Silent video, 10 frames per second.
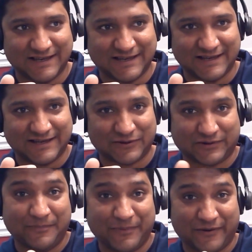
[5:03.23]
or
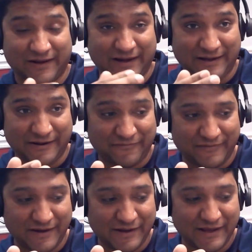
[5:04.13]
compute really
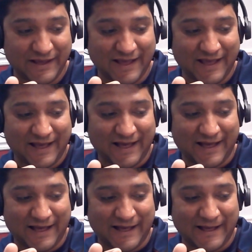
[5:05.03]
different,
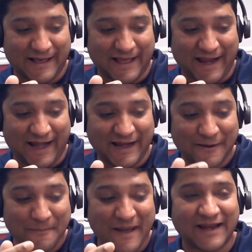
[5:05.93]
uh, and
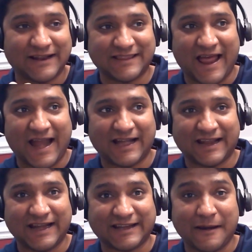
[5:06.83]
in a manner
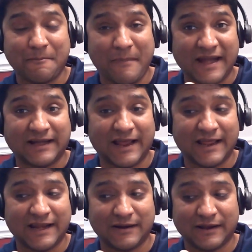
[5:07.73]
that it can
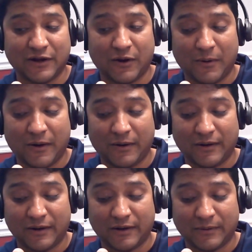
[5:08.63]
maintain,
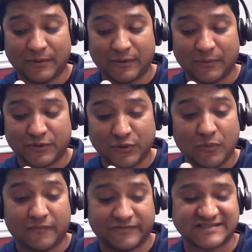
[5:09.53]

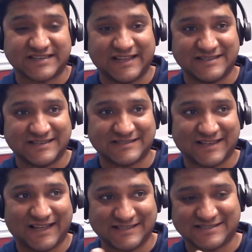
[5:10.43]
two of the
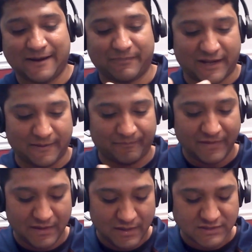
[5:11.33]
stages at the same time.
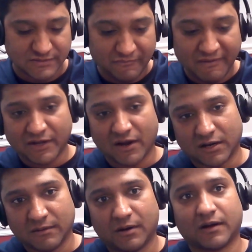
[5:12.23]
So when we
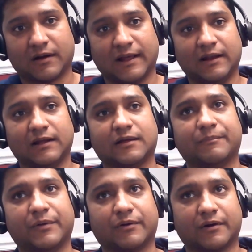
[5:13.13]
talked about a regular
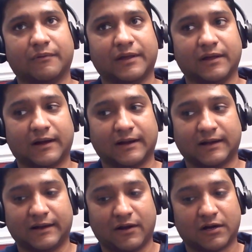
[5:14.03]
computer over
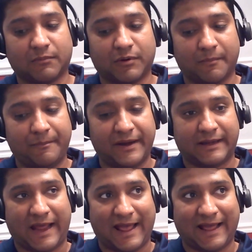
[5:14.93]
here, I talked about a bit